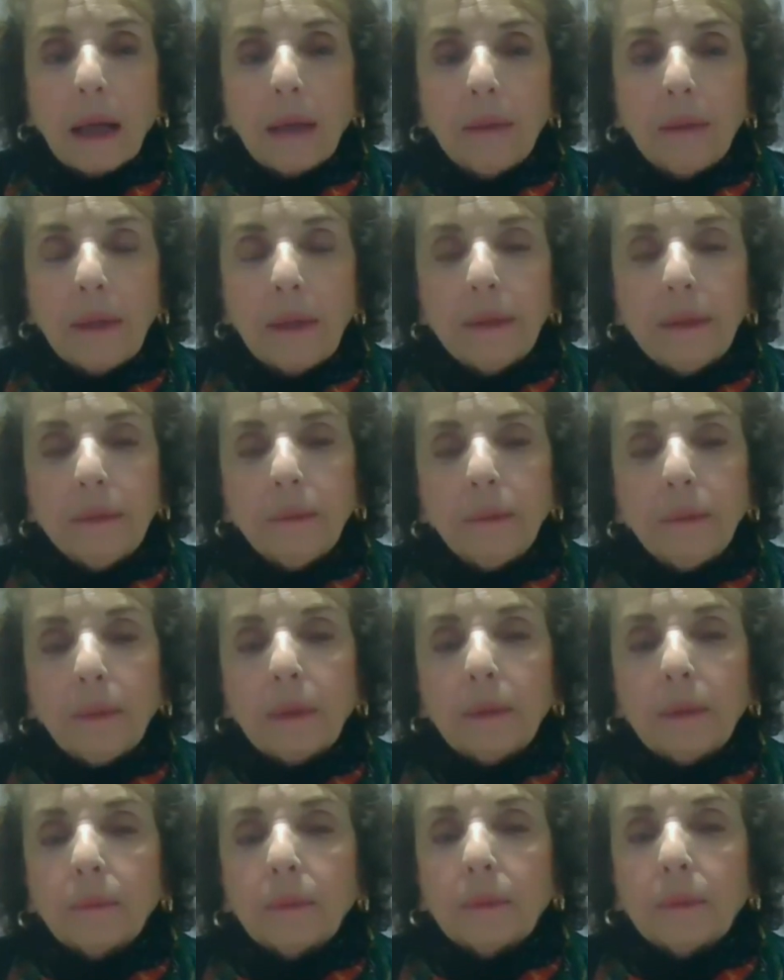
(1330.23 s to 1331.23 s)
Another
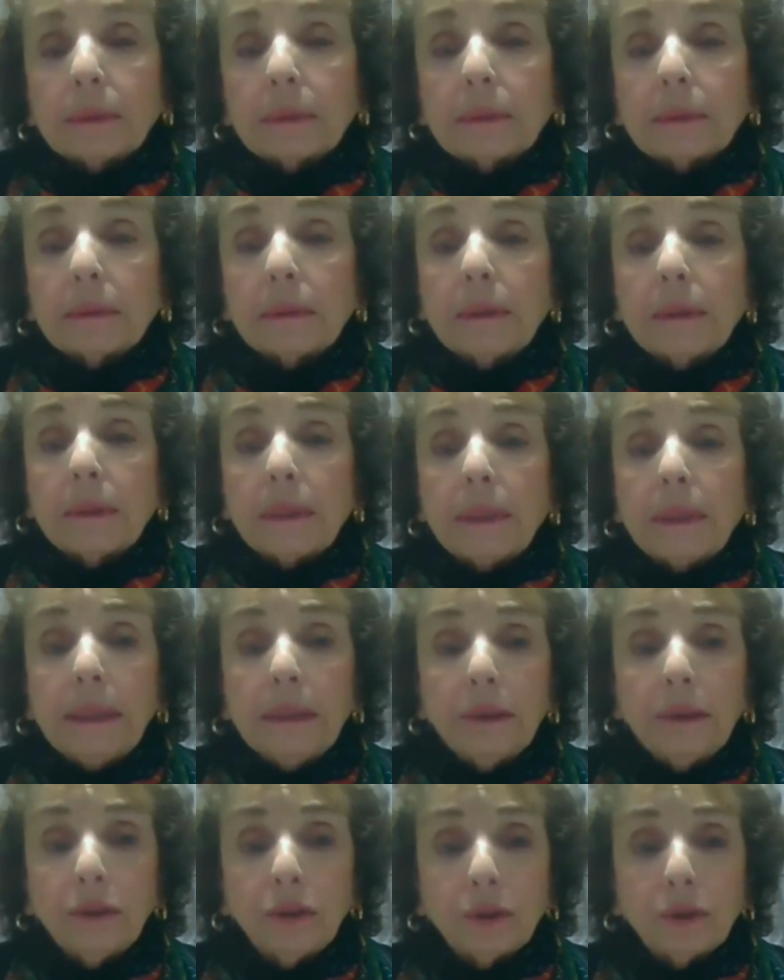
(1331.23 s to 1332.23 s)
one was the
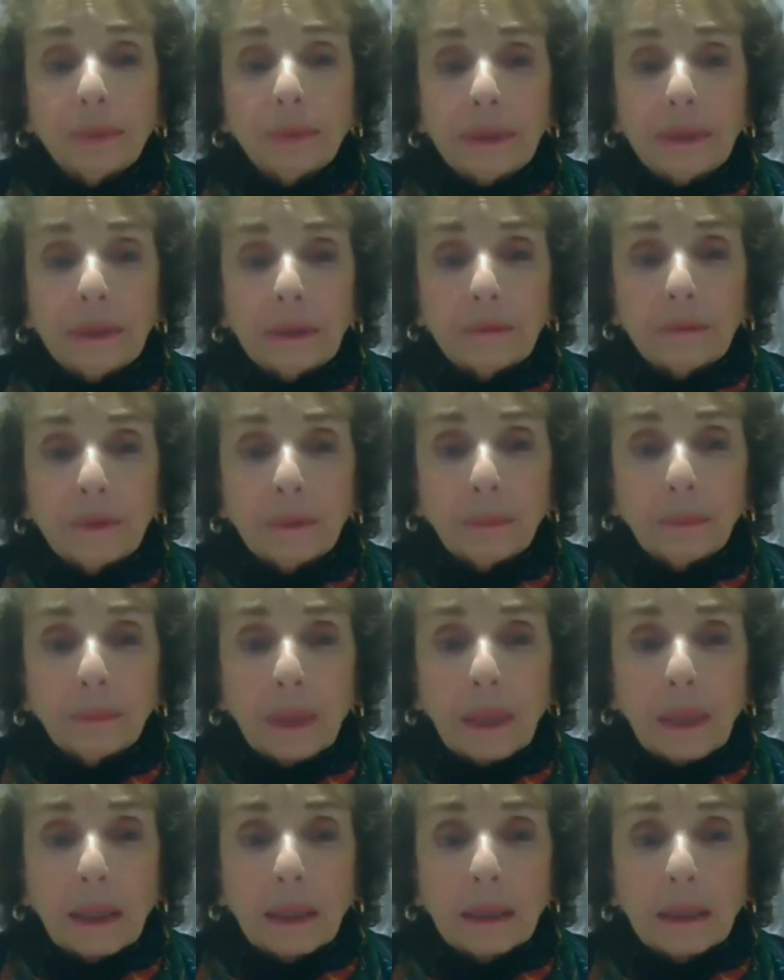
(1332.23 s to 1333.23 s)
history of the
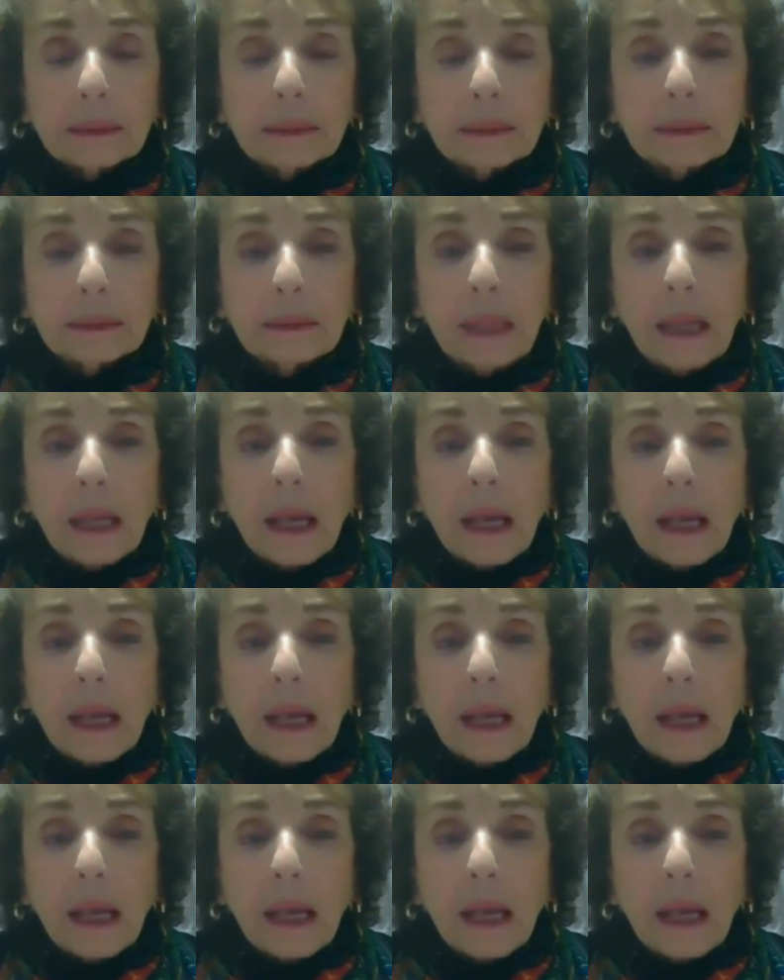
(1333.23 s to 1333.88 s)
Bronx.